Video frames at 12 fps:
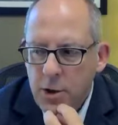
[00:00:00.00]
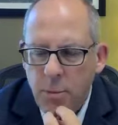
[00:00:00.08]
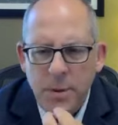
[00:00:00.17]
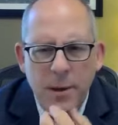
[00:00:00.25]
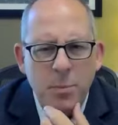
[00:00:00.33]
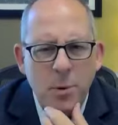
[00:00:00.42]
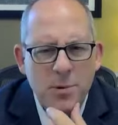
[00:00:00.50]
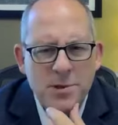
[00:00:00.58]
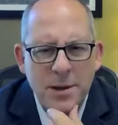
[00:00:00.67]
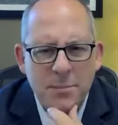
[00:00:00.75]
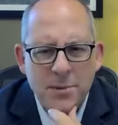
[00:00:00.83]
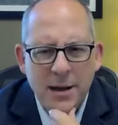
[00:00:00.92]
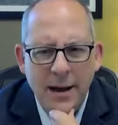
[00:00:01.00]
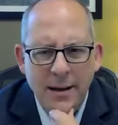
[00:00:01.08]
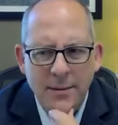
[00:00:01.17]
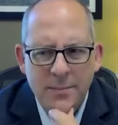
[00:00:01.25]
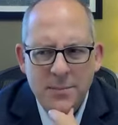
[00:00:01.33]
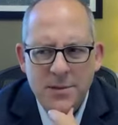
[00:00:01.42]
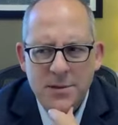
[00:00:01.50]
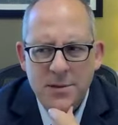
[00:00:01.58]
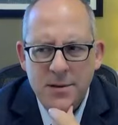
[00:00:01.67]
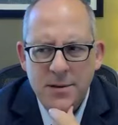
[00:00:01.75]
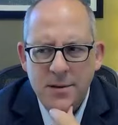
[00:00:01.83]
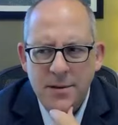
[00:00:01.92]
people will sometimes
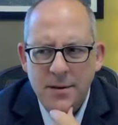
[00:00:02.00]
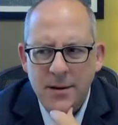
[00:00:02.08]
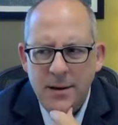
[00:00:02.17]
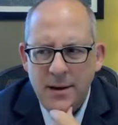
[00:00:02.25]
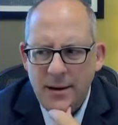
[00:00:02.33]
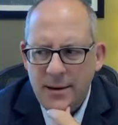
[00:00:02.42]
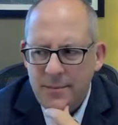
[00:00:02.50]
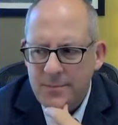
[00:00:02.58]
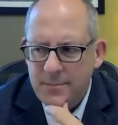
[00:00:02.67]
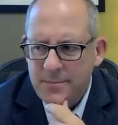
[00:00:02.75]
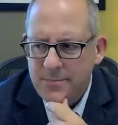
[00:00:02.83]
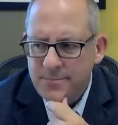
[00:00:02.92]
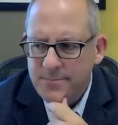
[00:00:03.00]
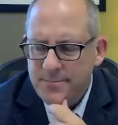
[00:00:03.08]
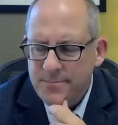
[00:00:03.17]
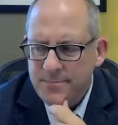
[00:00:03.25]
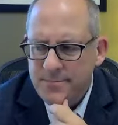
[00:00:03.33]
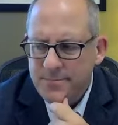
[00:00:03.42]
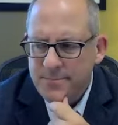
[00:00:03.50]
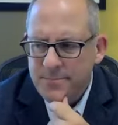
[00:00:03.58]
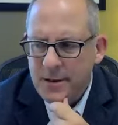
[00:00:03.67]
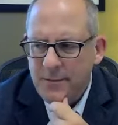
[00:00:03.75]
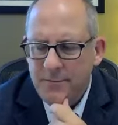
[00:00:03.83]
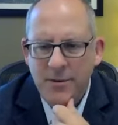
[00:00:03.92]
um,
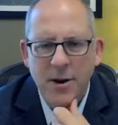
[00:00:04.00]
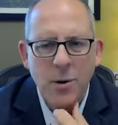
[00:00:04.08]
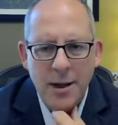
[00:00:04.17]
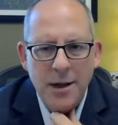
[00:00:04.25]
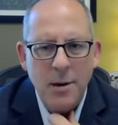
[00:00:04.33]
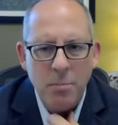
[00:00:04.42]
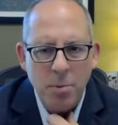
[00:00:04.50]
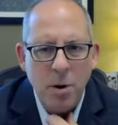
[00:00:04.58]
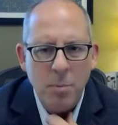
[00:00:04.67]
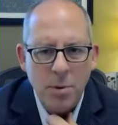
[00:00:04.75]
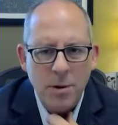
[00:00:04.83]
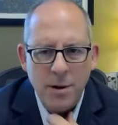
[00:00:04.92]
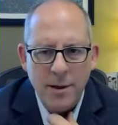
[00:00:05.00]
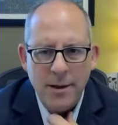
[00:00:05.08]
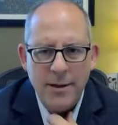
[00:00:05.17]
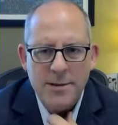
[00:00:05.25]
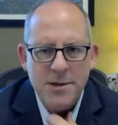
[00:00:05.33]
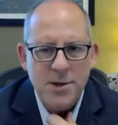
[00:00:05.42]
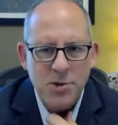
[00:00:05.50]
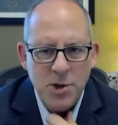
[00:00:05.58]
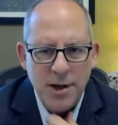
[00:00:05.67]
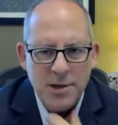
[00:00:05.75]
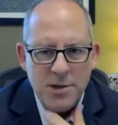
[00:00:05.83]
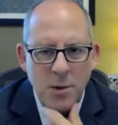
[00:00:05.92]
very inappropriately
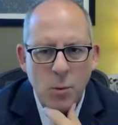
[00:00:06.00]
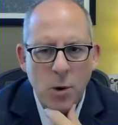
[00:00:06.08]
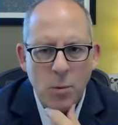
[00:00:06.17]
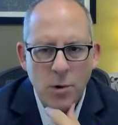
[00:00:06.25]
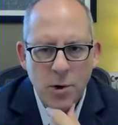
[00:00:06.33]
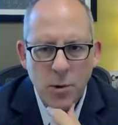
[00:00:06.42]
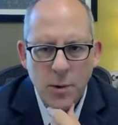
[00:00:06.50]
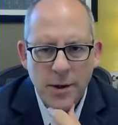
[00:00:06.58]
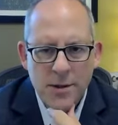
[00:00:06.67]
suggest that what we're doing